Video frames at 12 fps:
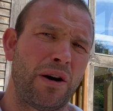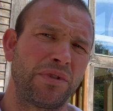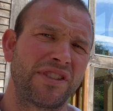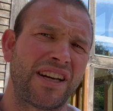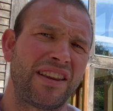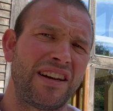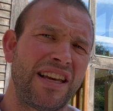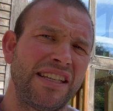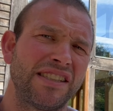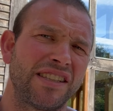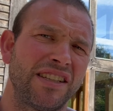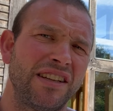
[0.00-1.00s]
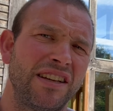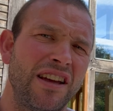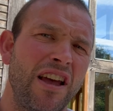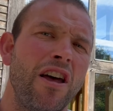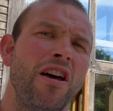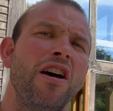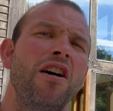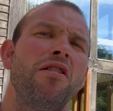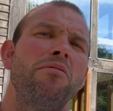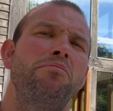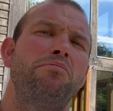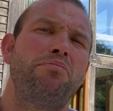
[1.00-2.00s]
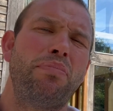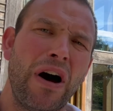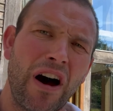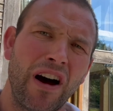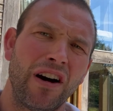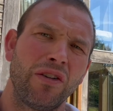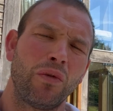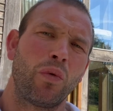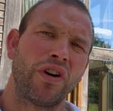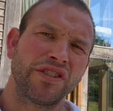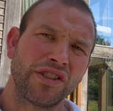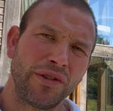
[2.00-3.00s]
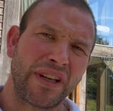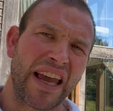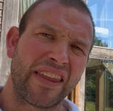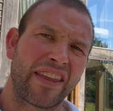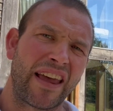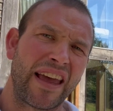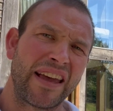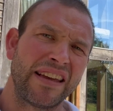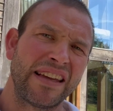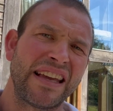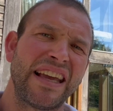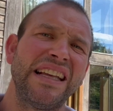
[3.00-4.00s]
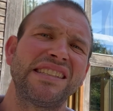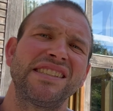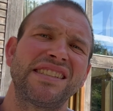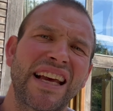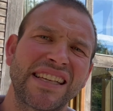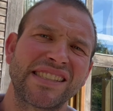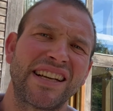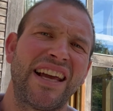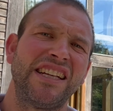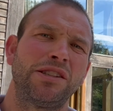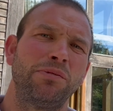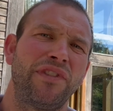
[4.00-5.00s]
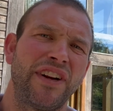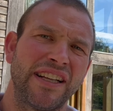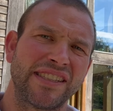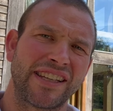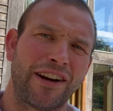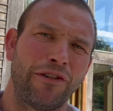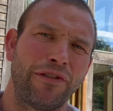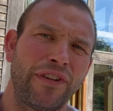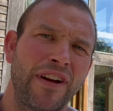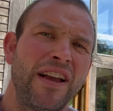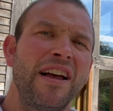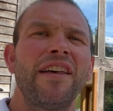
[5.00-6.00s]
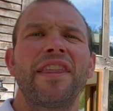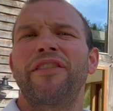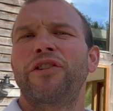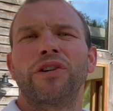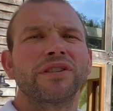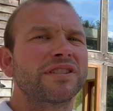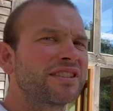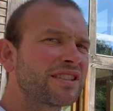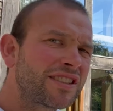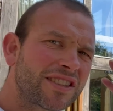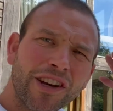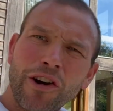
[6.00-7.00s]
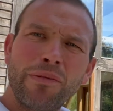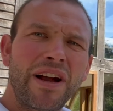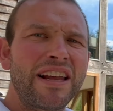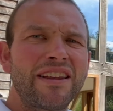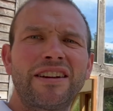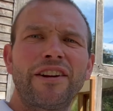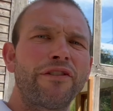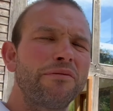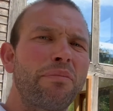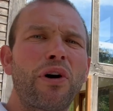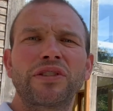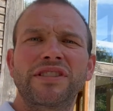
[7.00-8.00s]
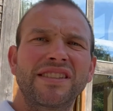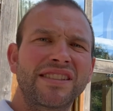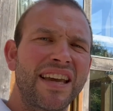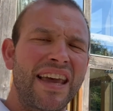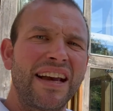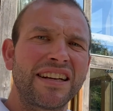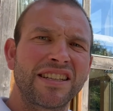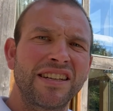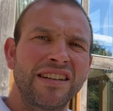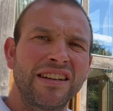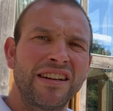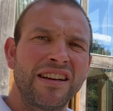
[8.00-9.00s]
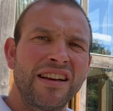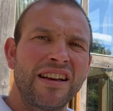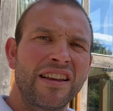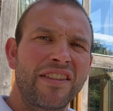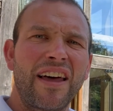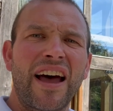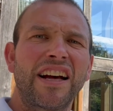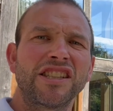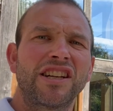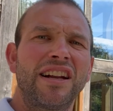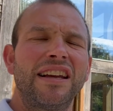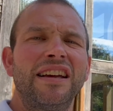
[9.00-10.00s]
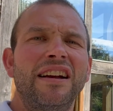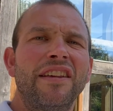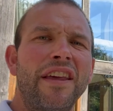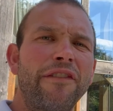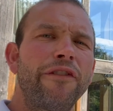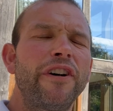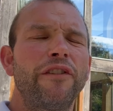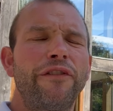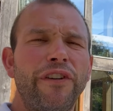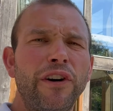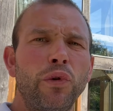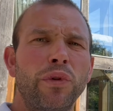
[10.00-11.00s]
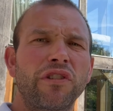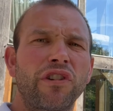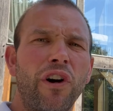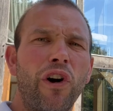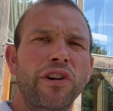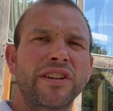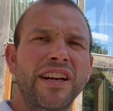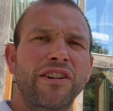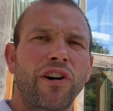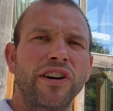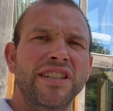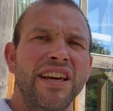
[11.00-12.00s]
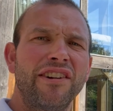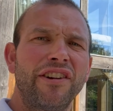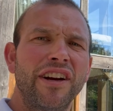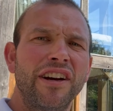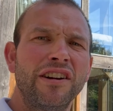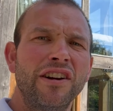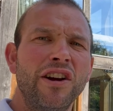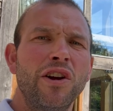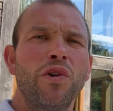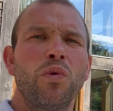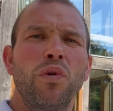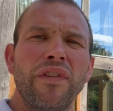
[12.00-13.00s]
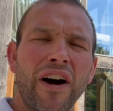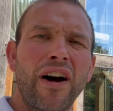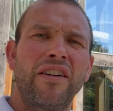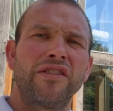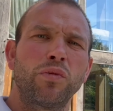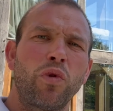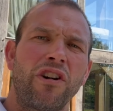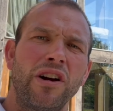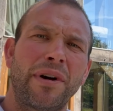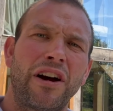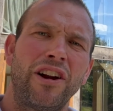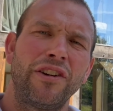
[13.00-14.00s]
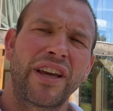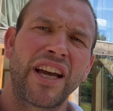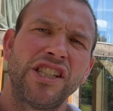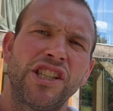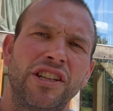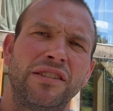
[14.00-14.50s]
to say the least. But once you get there, it's a destination within itself. They've got so many of the different boxes ticked that actually they fulfill the holiday criteria without having to worry about location.